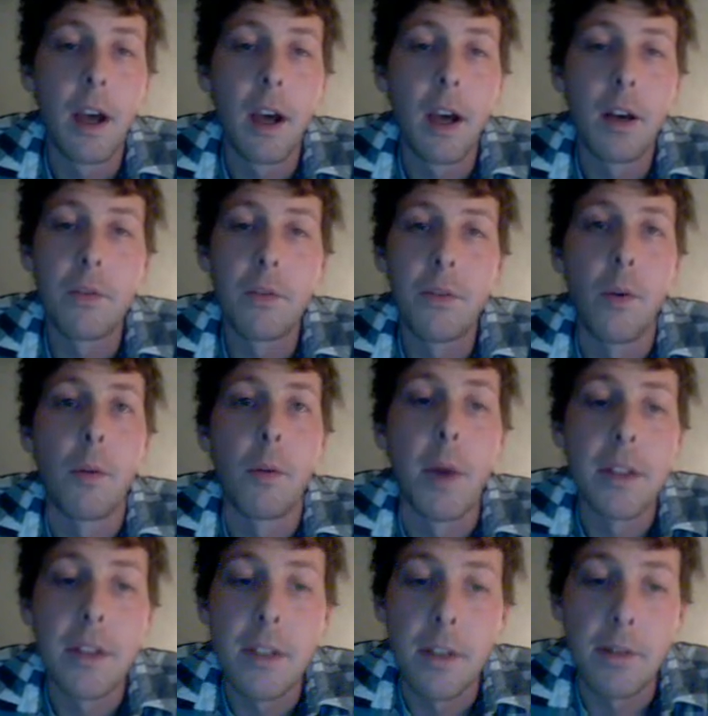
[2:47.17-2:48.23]
4
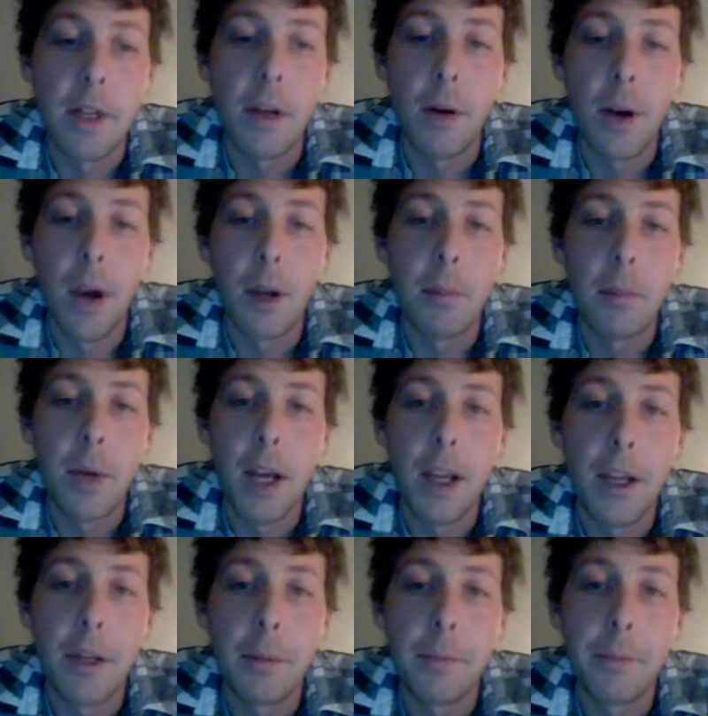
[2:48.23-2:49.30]
months have now gone
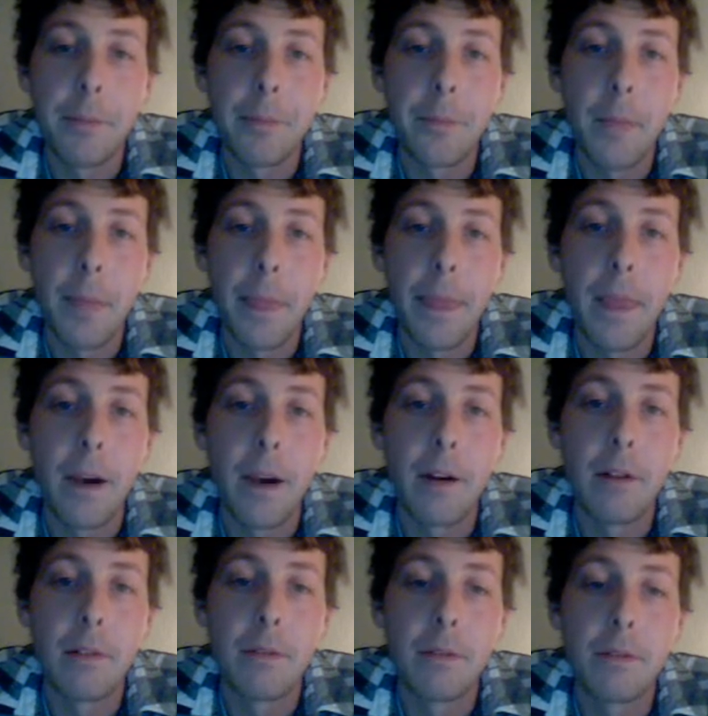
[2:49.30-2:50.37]
by
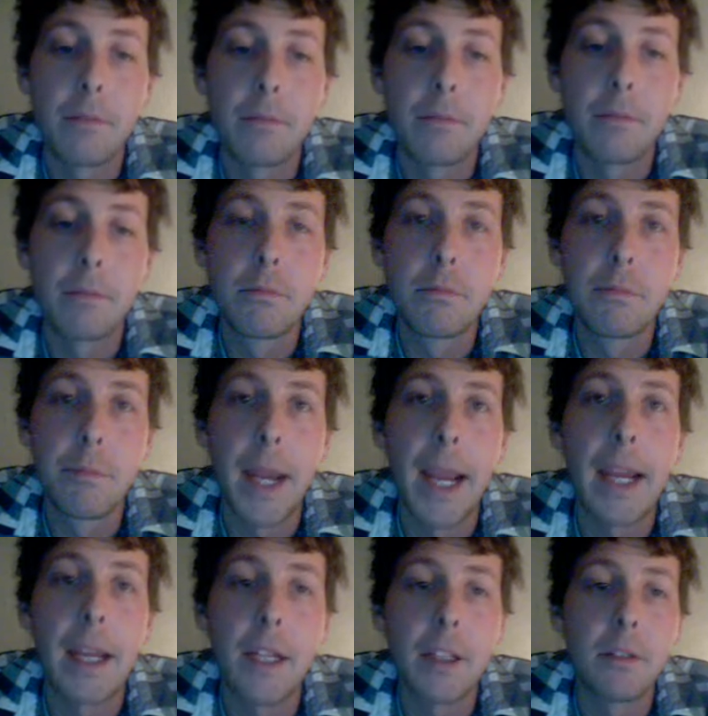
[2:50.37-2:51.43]
of
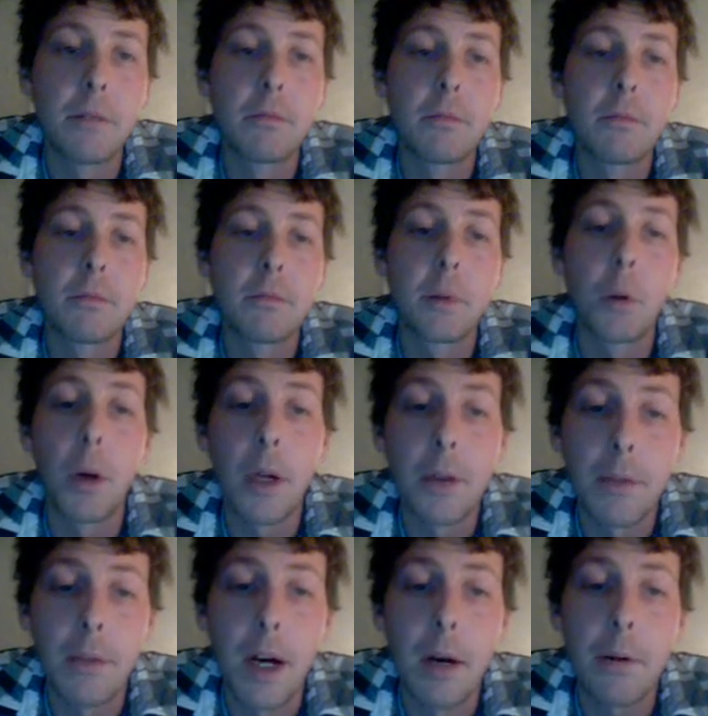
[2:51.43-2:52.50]
pain
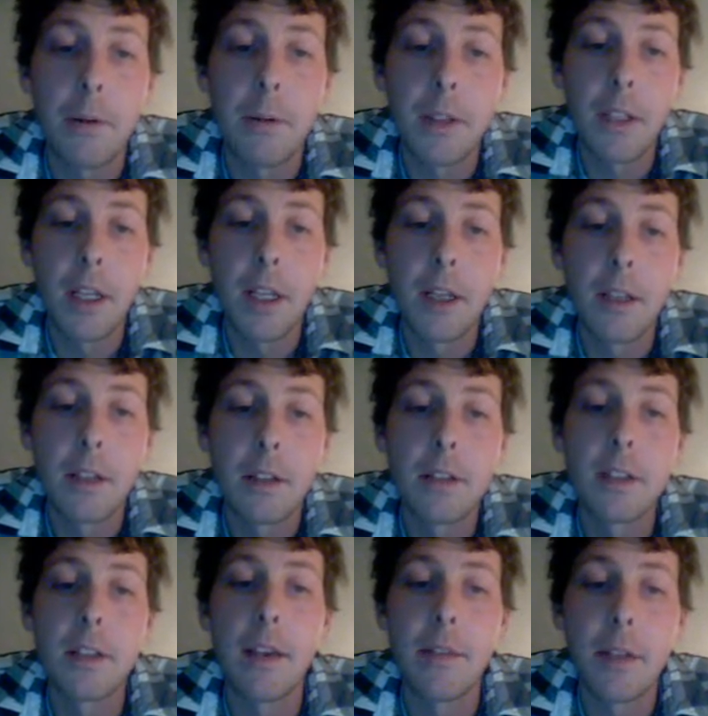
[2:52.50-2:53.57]
24 hours a day,
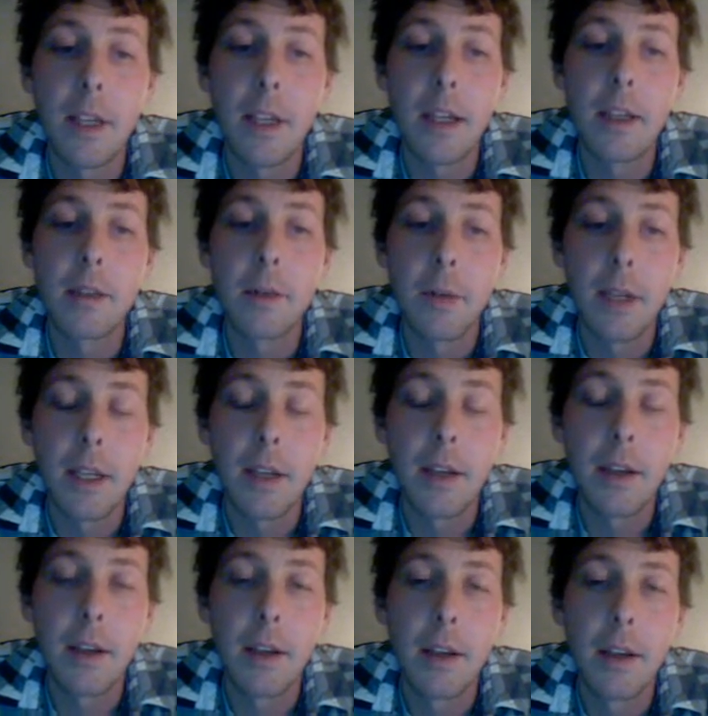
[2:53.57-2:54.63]
7 days a week.
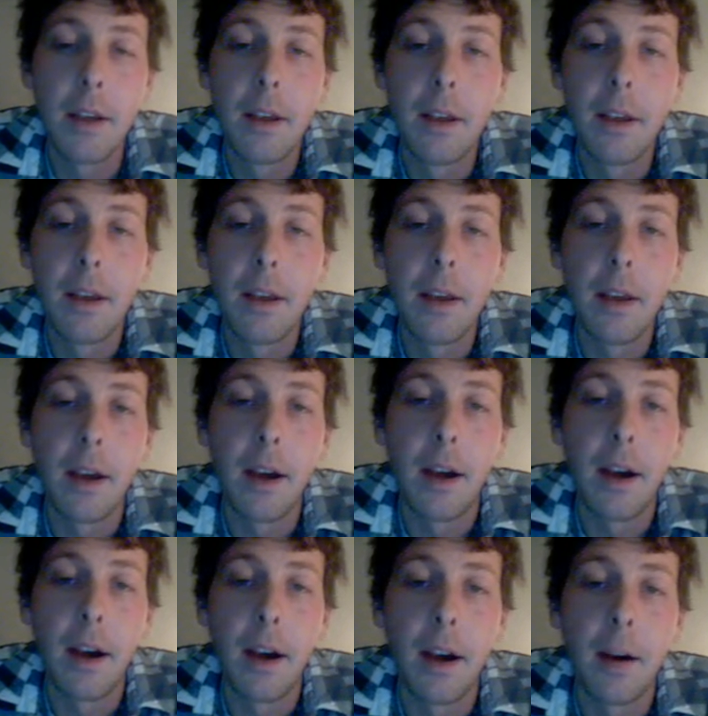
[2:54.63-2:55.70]

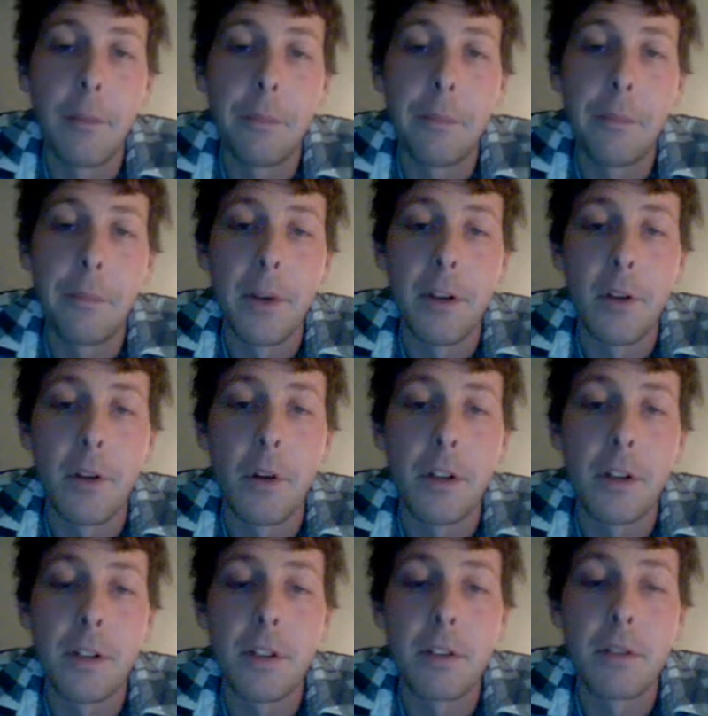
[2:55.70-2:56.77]
Of
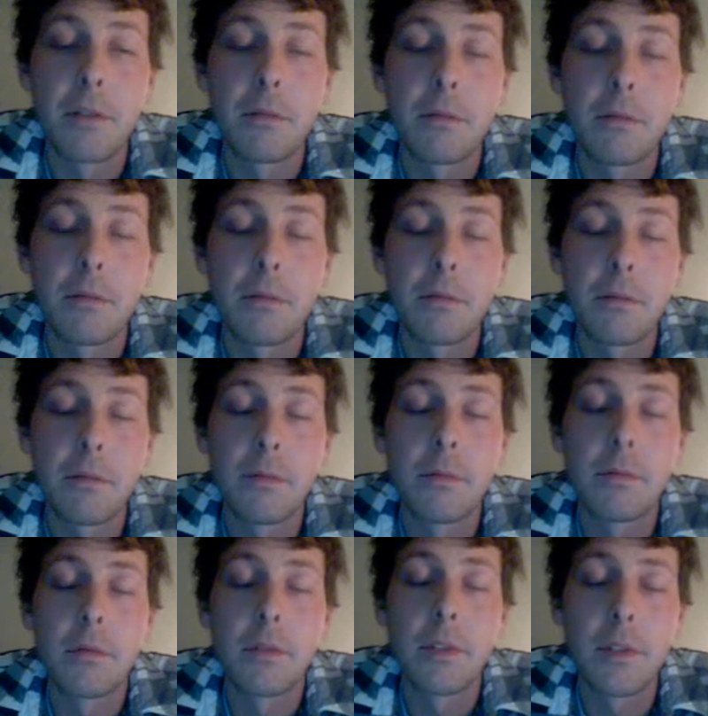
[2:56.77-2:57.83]
course,
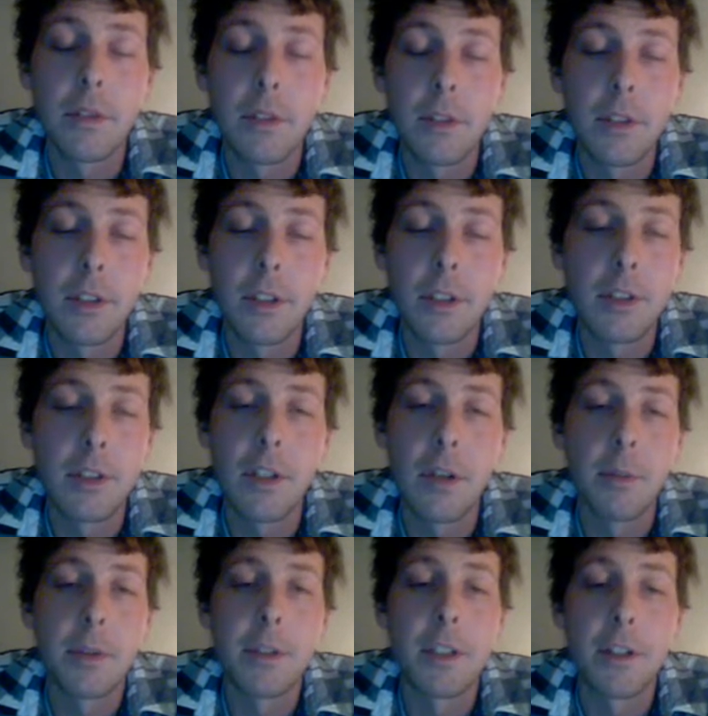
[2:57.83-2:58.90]

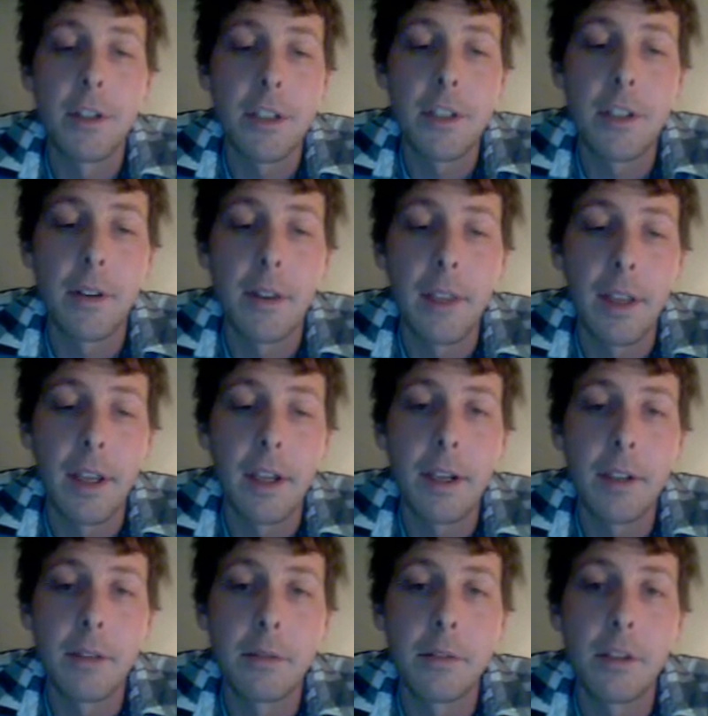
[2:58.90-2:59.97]
you start
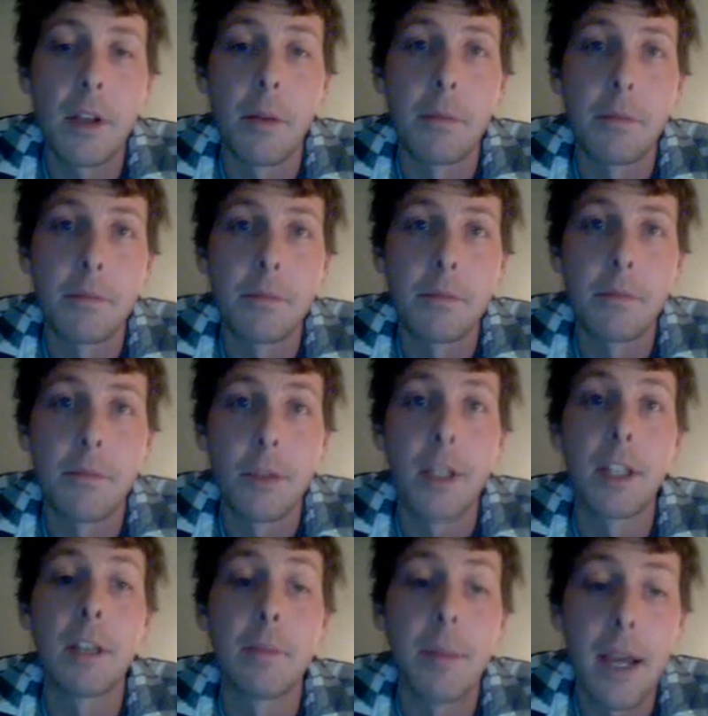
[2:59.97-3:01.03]
thinking something
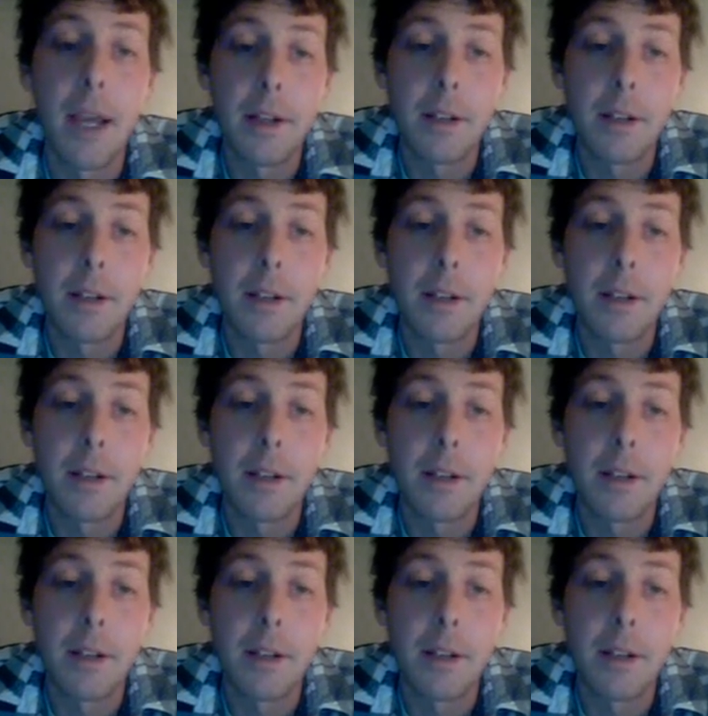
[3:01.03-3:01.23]
really bad is